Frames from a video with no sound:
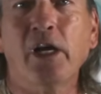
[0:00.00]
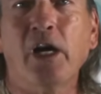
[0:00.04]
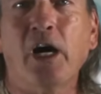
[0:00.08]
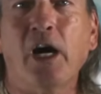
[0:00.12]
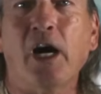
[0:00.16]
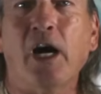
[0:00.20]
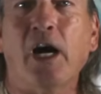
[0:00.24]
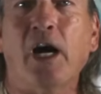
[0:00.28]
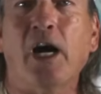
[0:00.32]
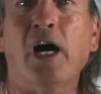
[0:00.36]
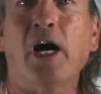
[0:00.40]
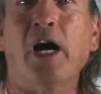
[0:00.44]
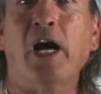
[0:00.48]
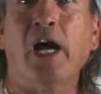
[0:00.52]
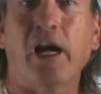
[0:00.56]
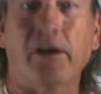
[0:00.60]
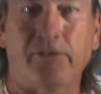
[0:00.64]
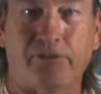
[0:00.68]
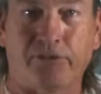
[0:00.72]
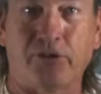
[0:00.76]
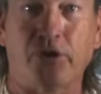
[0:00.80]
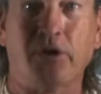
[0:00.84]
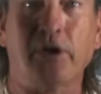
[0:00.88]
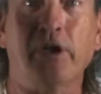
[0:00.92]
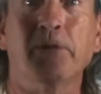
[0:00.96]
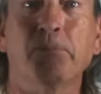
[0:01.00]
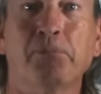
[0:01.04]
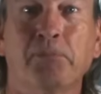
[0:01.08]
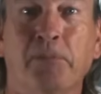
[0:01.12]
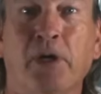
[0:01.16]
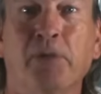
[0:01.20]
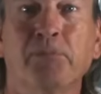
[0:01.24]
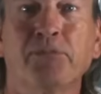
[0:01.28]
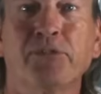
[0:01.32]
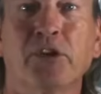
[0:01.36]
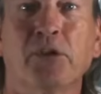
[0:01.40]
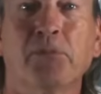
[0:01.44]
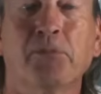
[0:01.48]
After it
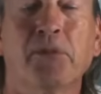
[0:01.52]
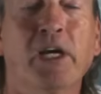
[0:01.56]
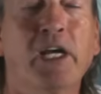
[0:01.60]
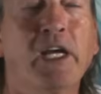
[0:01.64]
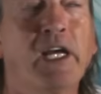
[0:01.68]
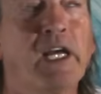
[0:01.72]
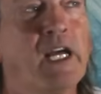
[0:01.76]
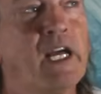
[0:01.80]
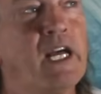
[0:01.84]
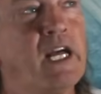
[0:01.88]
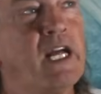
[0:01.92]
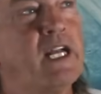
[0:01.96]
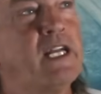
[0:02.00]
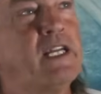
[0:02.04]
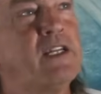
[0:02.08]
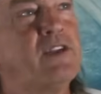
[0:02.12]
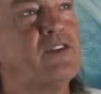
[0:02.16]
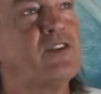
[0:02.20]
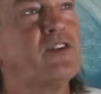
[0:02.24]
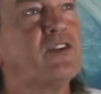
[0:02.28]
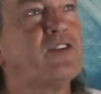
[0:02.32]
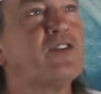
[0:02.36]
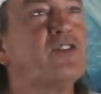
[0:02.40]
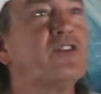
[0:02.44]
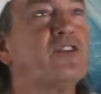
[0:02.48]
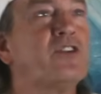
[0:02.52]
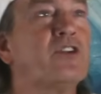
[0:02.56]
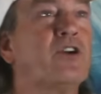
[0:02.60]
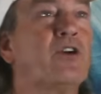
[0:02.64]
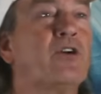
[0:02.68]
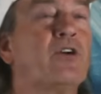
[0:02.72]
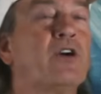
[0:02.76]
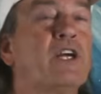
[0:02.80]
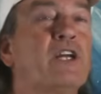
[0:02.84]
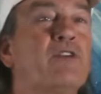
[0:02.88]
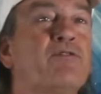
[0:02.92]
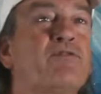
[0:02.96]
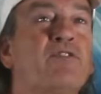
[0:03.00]
bumped him. And he says, you
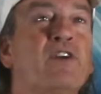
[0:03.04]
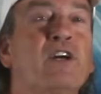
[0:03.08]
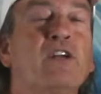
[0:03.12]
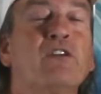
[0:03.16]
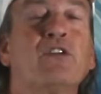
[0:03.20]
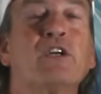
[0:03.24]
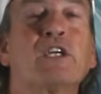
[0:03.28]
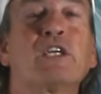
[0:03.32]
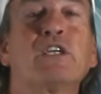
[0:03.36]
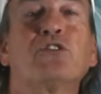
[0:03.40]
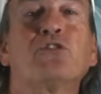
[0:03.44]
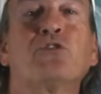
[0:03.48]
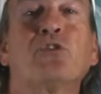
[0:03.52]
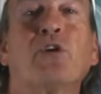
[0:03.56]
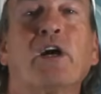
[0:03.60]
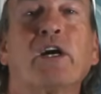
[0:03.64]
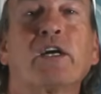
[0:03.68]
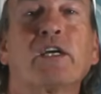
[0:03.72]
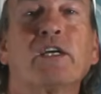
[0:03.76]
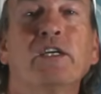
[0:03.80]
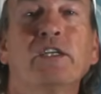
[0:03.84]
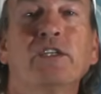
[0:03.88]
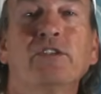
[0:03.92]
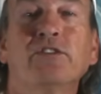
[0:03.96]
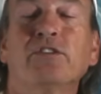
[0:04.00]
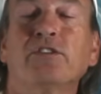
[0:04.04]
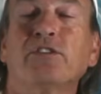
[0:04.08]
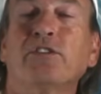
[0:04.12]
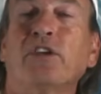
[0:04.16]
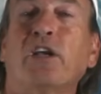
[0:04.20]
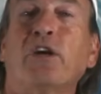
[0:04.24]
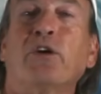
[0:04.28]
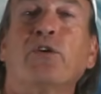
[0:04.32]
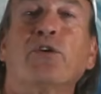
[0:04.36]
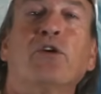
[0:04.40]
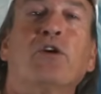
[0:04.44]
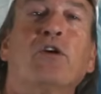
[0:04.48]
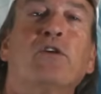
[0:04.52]
know, it felt like a truck. He says, I
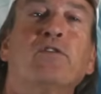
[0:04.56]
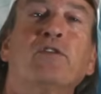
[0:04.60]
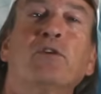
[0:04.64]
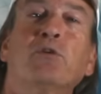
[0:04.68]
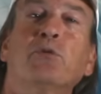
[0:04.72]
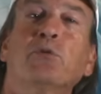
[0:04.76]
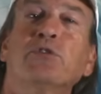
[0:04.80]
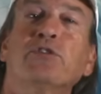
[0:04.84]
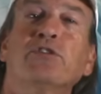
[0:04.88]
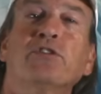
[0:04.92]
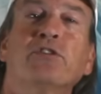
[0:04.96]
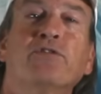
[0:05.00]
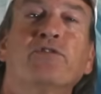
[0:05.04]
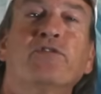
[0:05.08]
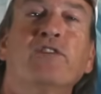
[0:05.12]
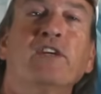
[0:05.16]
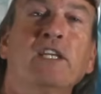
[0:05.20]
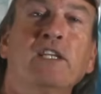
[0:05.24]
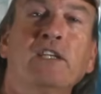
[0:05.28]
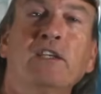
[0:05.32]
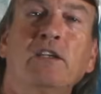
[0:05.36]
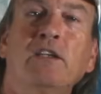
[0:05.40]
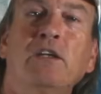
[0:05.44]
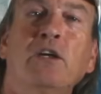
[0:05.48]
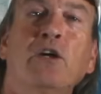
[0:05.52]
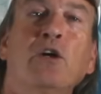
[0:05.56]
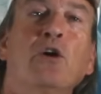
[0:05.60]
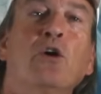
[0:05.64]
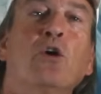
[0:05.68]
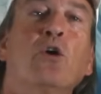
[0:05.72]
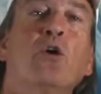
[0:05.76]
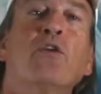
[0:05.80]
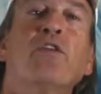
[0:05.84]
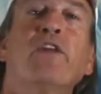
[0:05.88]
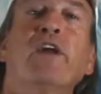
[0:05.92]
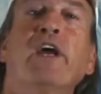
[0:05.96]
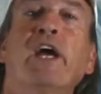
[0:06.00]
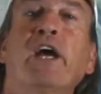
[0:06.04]
don't know if it was the fin
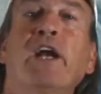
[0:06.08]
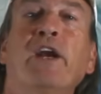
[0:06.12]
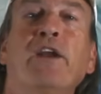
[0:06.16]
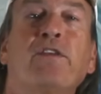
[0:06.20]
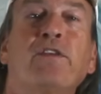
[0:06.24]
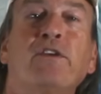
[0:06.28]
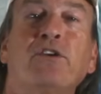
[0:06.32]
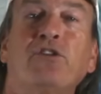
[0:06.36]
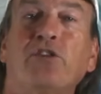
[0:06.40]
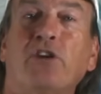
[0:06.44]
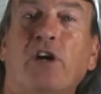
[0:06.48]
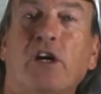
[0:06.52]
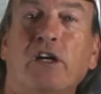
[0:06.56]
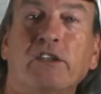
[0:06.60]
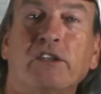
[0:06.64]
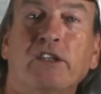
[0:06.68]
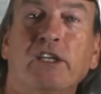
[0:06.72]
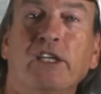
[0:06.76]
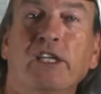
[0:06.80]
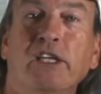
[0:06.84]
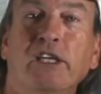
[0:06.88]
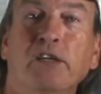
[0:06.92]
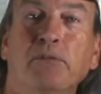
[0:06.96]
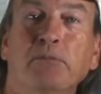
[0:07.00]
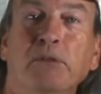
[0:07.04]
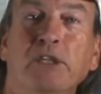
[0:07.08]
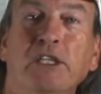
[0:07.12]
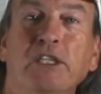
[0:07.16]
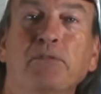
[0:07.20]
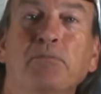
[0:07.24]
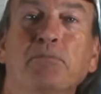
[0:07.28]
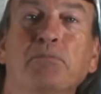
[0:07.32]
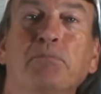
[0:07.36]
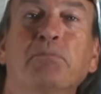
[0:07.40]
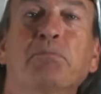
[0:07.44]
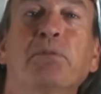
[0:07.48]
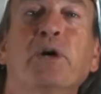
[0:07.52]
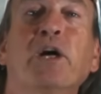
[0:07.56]
or the head of the shark that hit me,
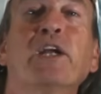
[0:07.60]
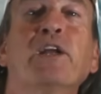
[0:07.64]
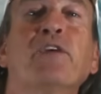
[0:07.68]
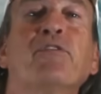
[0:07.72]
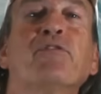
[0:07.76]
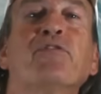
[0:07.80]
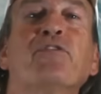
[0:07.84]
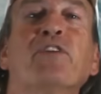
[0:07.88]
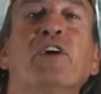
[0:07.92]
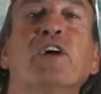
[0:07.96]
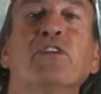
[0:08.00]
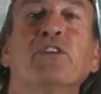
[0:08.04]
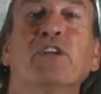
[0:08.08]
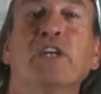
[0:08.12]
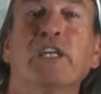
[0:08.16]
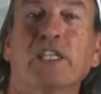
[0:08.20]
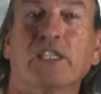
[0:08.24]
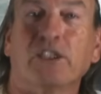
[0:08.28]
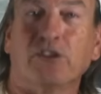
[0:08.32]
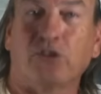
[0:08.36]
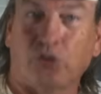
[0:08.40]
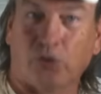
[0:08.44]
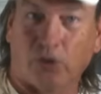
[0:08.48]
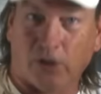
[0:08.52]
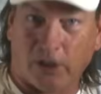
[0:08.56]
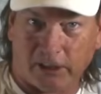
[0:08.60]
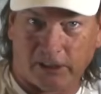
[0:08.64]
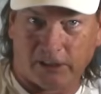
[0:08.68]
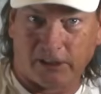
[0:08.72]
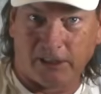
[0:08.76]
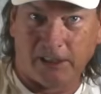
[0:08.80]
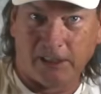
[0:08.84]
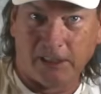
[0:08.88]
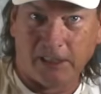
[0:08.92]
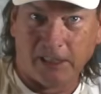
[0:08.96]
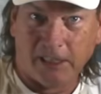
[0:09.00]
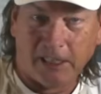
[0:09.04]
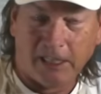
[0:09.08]
but it felt like a truck.
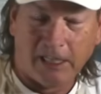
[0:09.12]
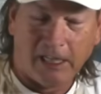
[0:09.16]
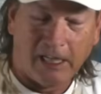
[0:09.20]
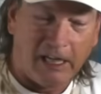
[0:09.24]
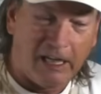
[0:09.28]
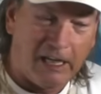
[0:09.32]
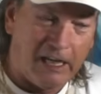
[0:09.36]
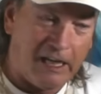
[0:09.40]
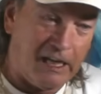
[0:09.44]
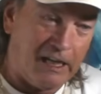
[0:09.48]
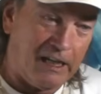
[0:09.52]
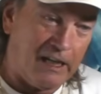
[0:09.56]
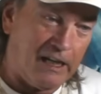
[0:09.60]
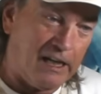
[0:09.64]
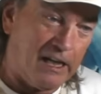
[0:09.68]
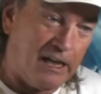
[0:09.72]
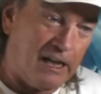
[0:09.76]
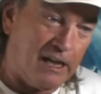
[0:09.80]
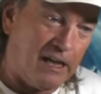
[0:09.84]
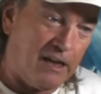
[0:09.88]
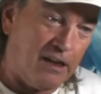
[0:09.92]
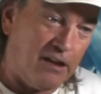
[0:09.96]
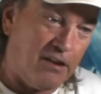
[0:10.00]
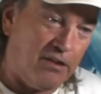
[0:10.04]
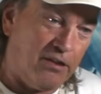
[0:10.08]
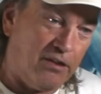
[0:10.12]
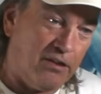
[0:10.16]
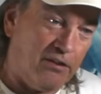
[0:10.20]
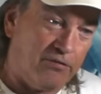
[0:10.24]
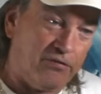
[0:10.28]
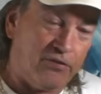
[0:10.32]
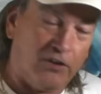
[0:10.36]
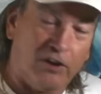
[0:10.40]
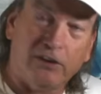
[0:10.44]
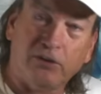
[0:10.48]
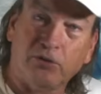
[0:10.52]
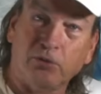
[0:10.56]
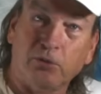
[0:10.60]
And the
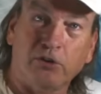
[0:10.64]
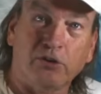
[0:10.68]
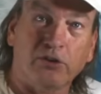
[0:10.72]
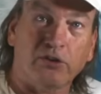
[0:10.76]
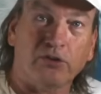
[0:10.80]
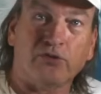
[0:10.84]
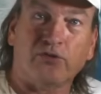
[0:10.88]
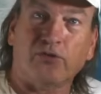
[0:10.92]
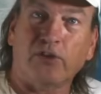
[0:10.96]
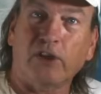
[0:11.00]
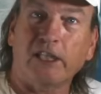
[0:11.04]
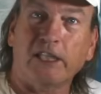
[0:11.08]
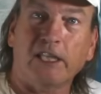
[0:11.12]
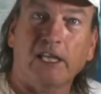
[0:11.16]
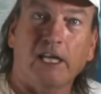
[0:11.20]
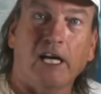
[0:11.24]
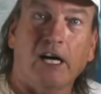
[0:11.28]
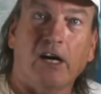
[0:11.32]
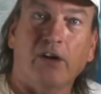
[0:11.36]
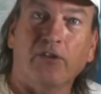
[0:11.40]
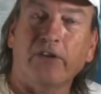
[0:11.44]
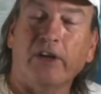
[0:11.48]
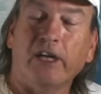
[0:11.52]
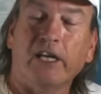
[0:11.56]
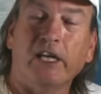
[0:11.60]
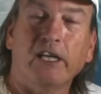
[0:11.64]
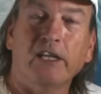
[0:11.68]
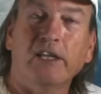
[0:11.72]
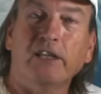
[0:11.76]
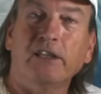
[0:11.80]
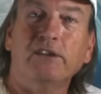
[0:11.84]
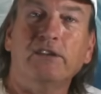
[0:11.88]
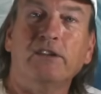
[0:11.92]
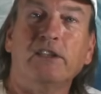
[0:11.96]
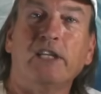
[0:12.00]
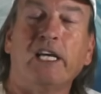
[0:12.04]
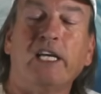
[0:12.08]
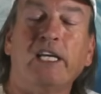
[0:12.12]
friends were just freaking out.
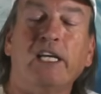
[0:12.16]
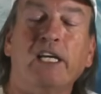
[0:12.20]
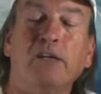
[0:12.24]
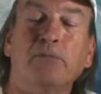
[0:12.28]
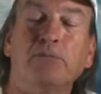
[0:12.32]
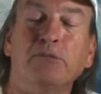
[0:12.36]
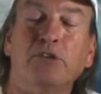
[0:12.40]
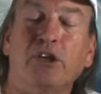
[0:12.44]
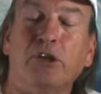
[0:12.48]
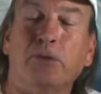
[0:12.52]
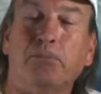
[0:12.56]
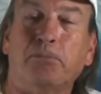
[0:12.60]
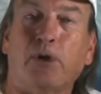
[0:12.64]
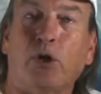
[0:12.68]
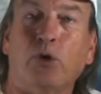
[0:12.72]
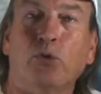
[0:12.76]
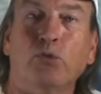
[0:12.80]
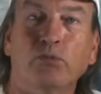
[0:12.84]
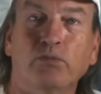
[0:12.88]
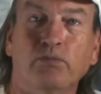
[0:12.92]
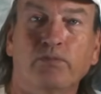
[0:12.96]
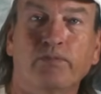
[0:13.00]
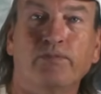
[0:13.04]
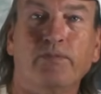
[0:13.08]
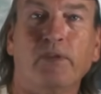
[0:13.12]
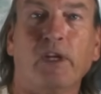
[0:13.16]
They get him to the boat.